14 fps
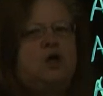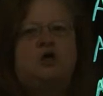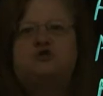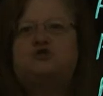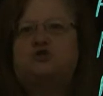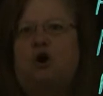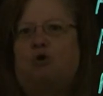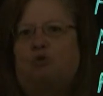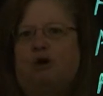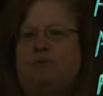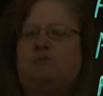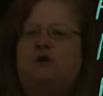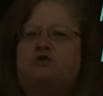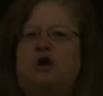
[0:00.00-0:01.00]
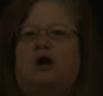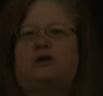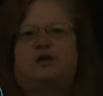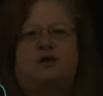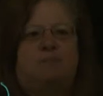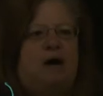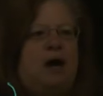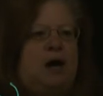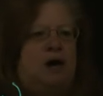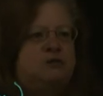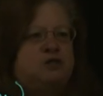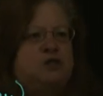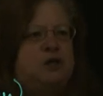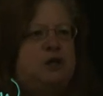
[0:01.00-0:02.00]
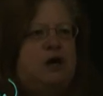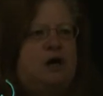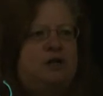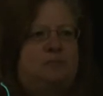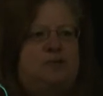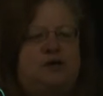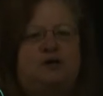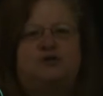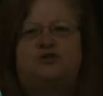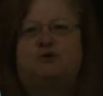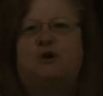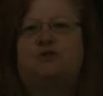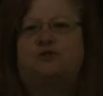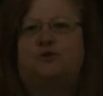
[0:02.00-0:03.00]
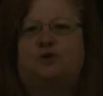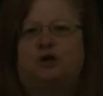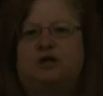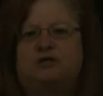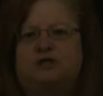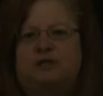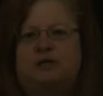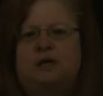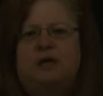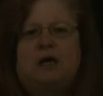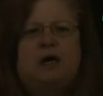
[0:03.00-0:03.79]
So when we're talking about an appeal to authority,